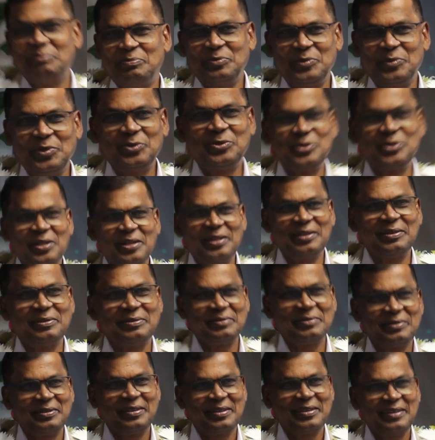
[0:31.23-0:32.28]
New
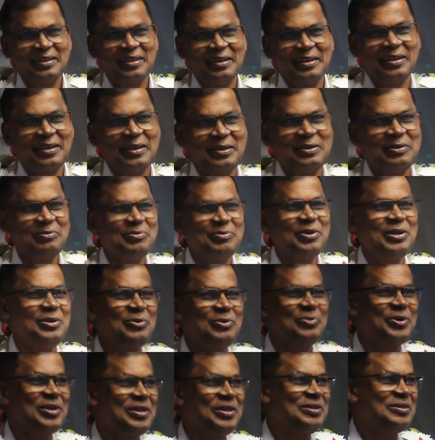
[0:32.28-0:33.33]
Zealand in many
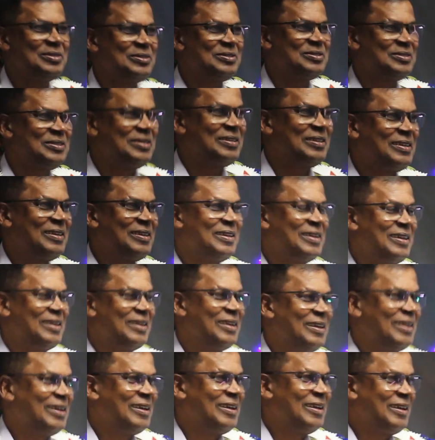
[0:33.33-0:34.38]
ways
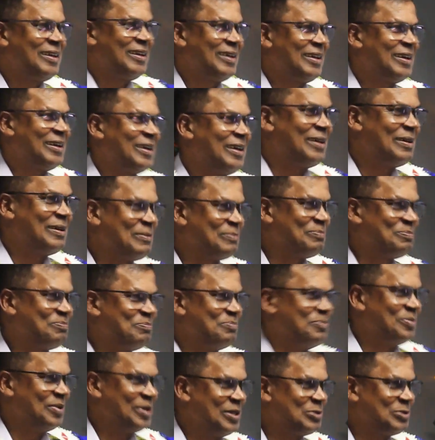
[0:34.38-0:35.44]

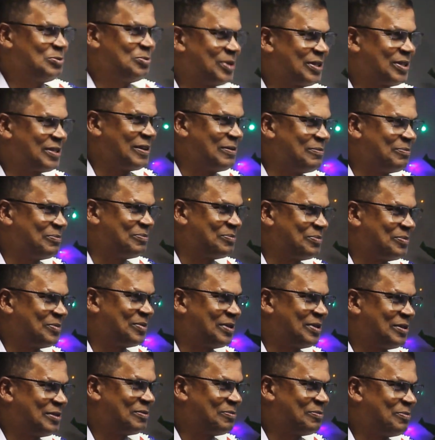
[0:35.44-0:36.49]
has become
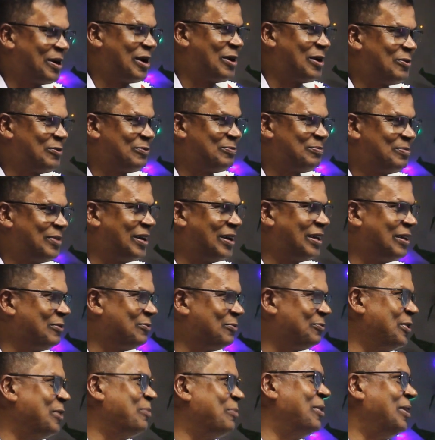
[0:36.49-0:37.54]
part of my
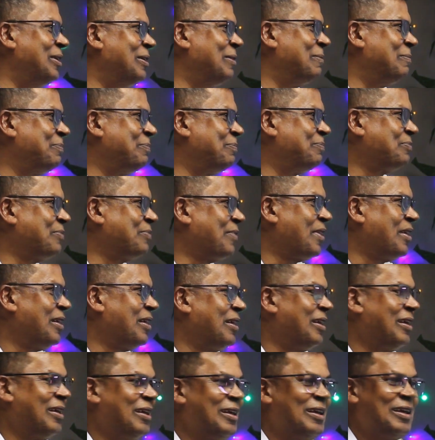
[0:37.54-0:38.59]
family.
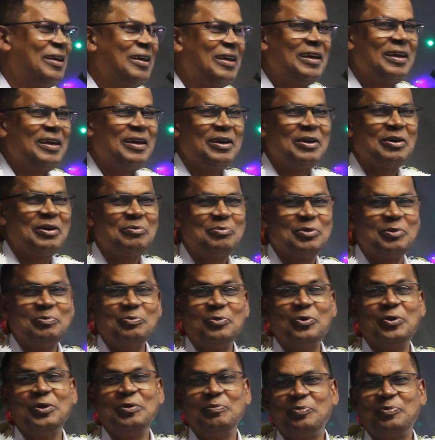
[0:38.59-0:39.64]
But
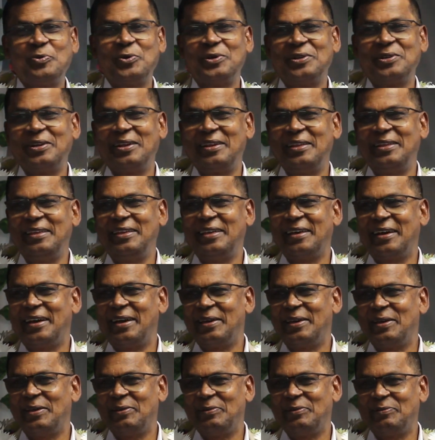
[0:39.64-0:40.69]
more importantly, I
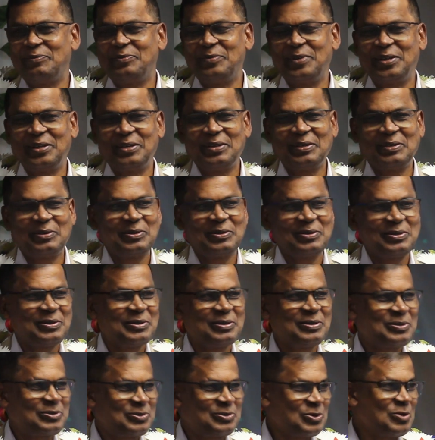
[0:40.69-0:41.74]
have
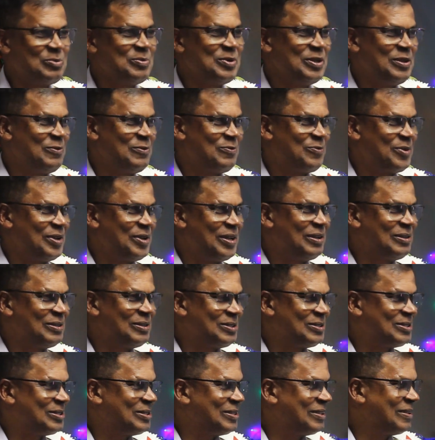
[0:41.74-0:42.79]
so many
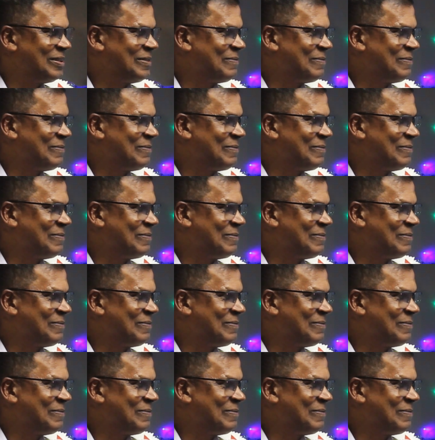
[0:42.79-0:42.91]
friends.